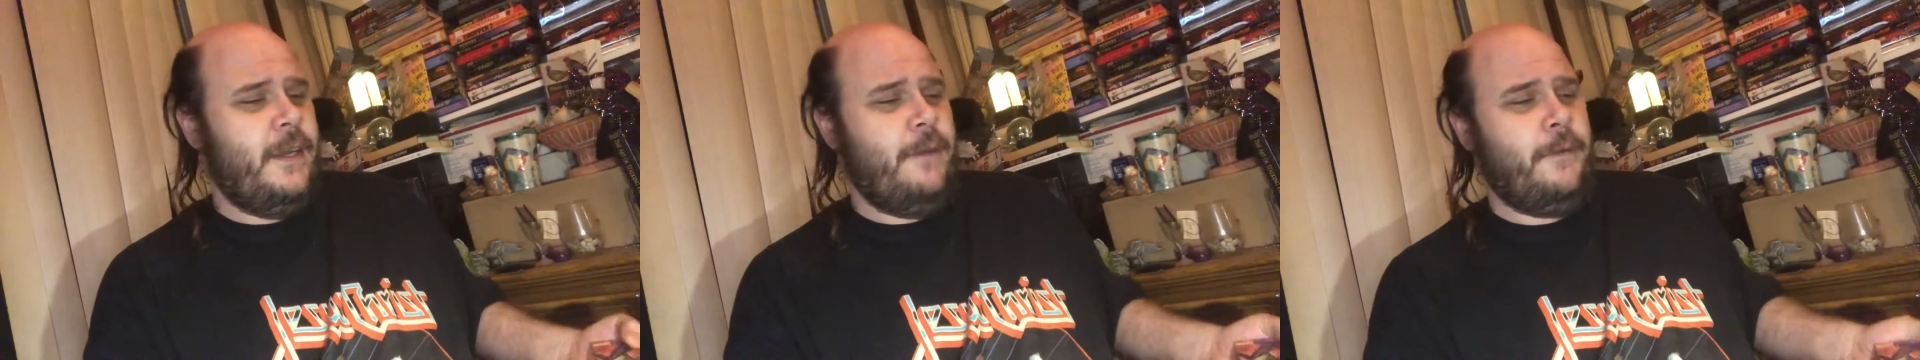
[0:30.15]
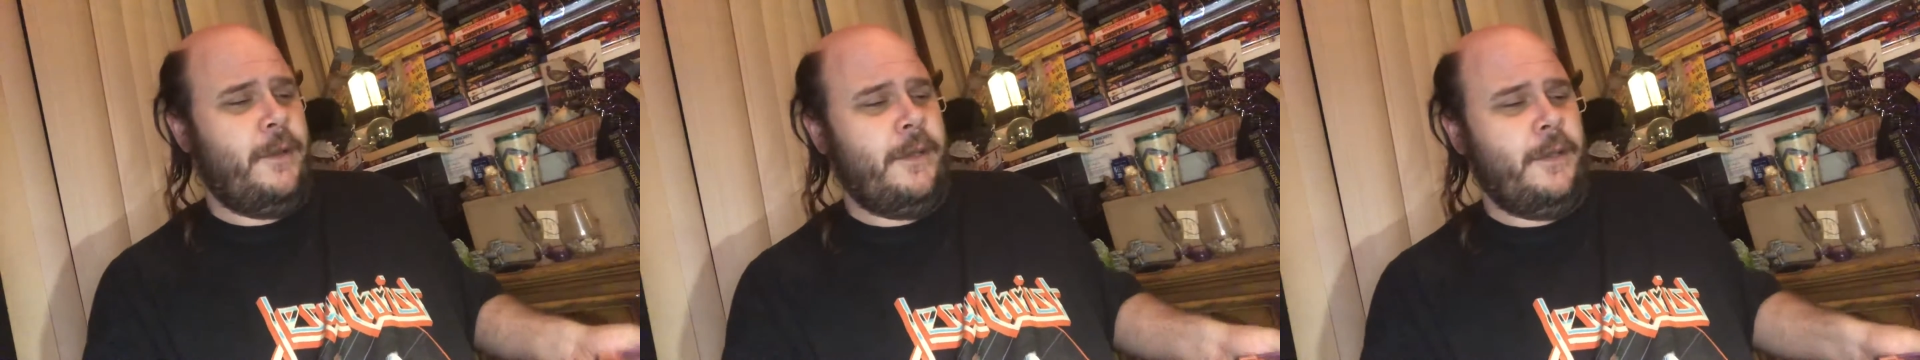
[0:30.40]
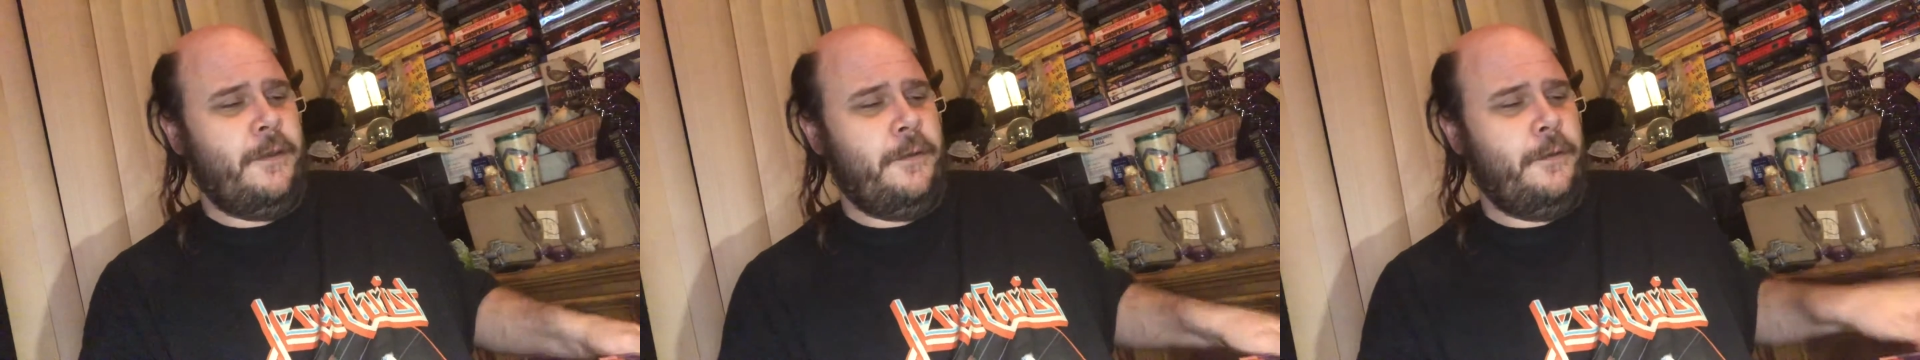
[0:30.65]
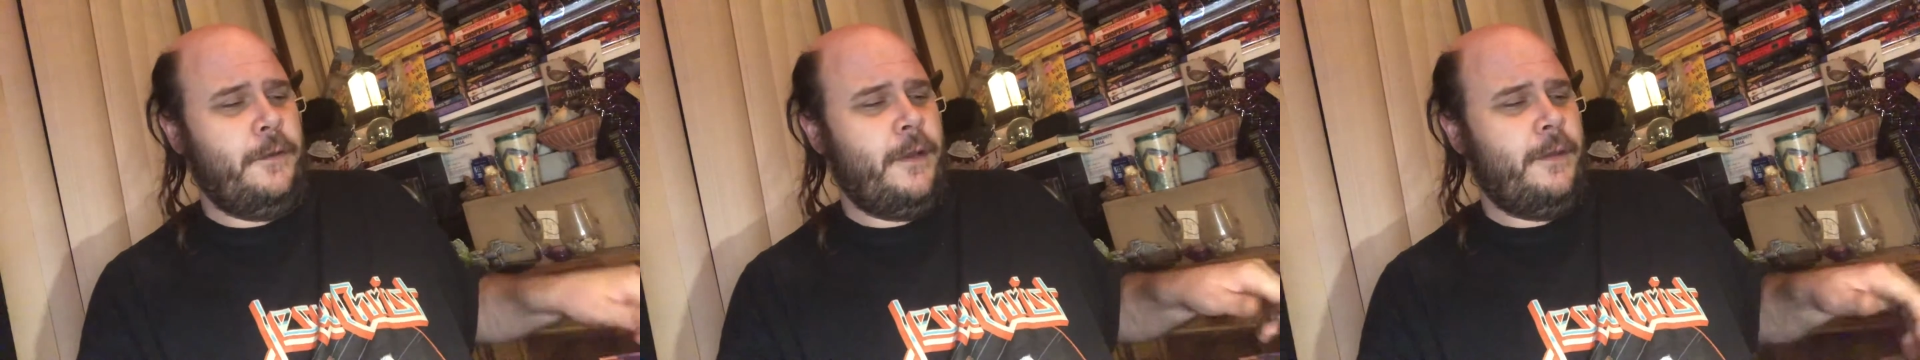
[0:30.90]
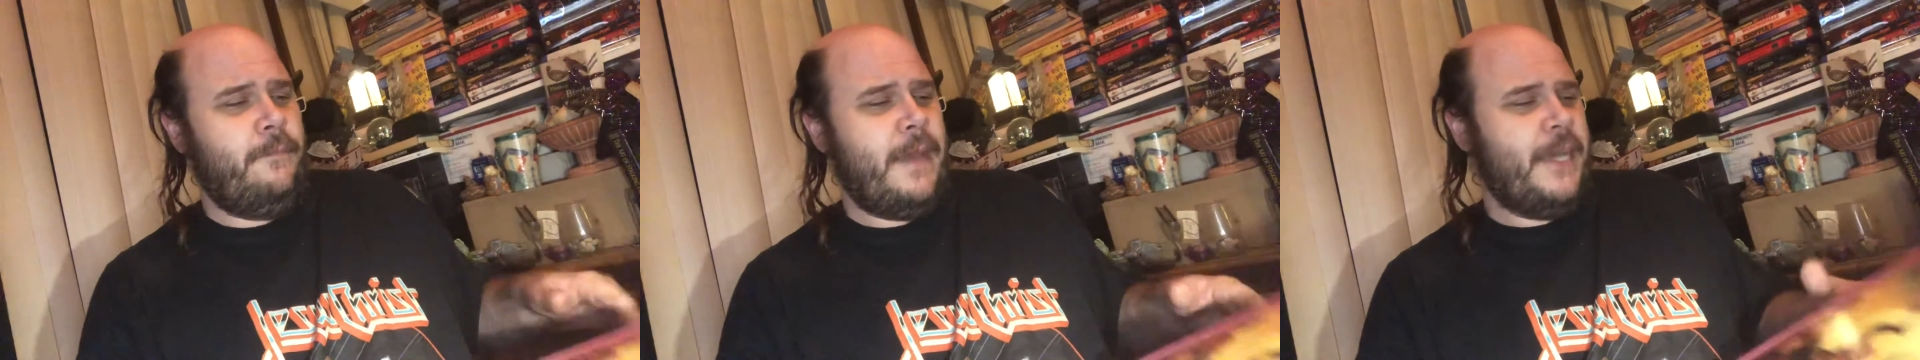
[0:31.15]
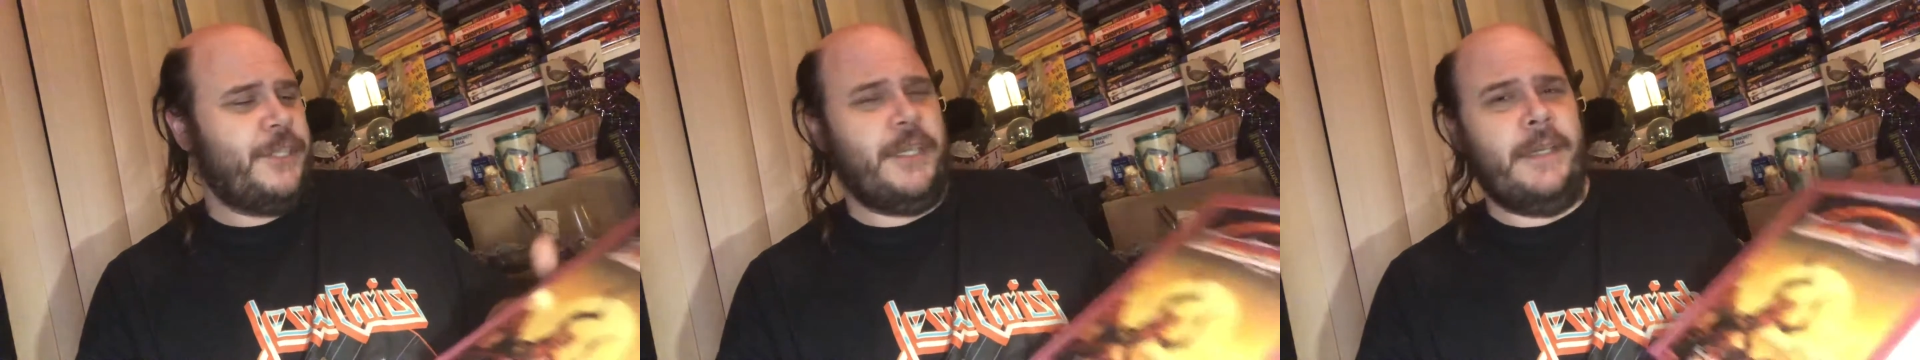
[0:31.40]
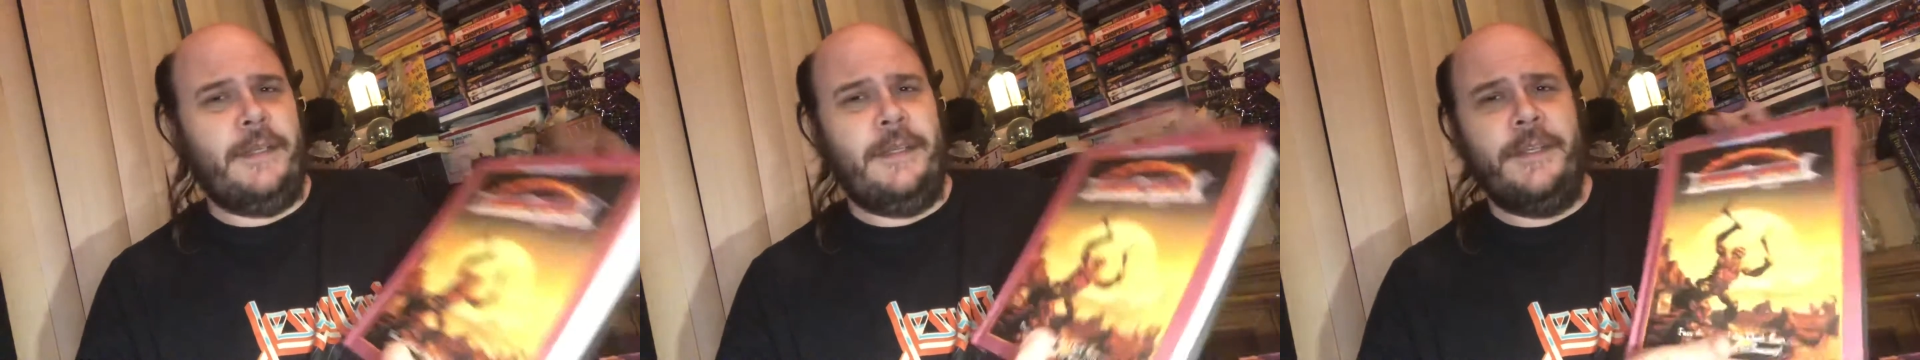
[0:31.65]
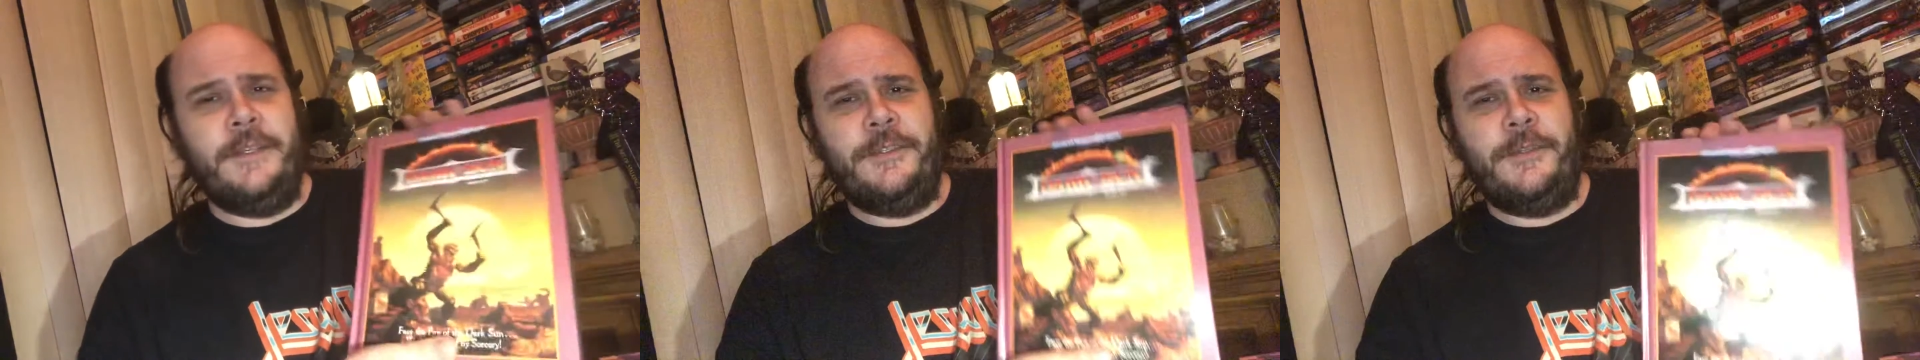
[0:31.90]
And we're going to mash it
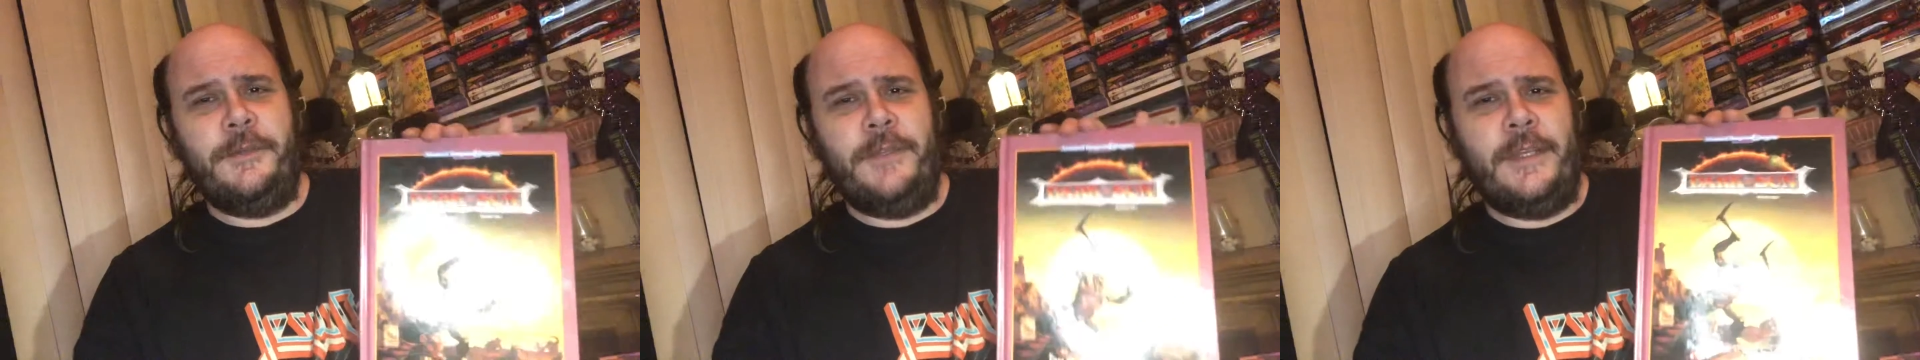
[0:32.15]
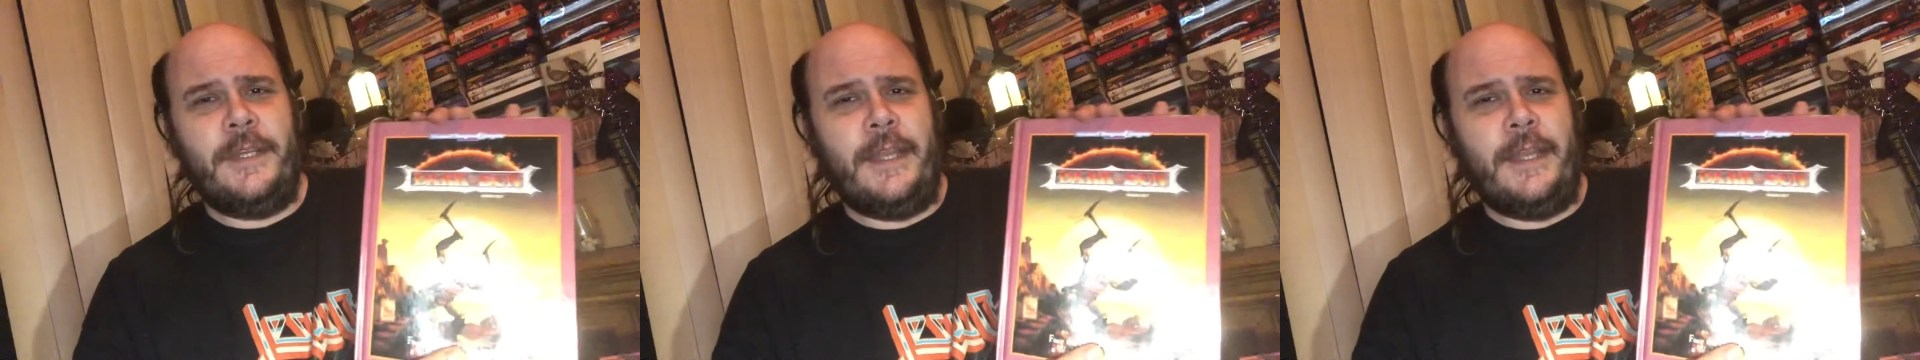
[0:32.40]
into the